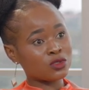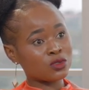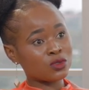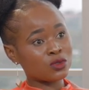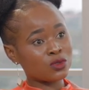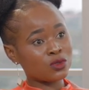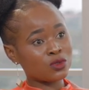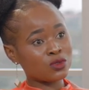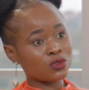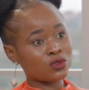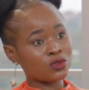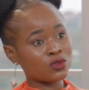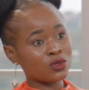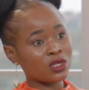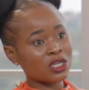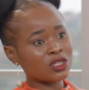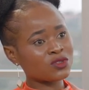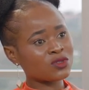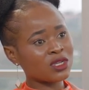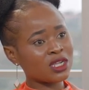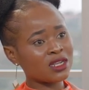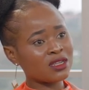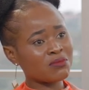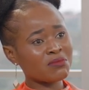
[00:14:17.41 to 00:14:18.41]
to, to
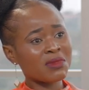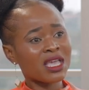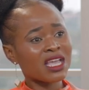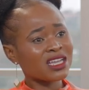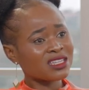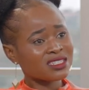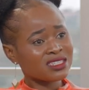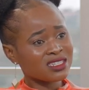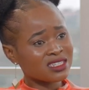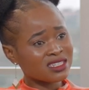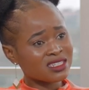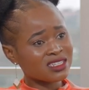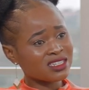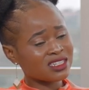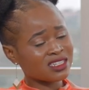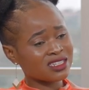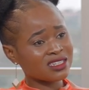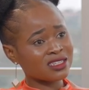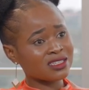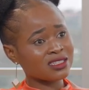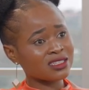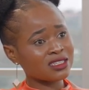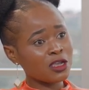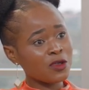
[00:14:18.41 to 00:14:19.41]
actually make
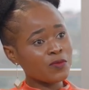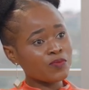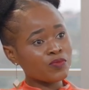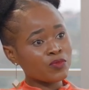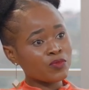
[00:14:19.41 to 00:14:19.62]
decisions.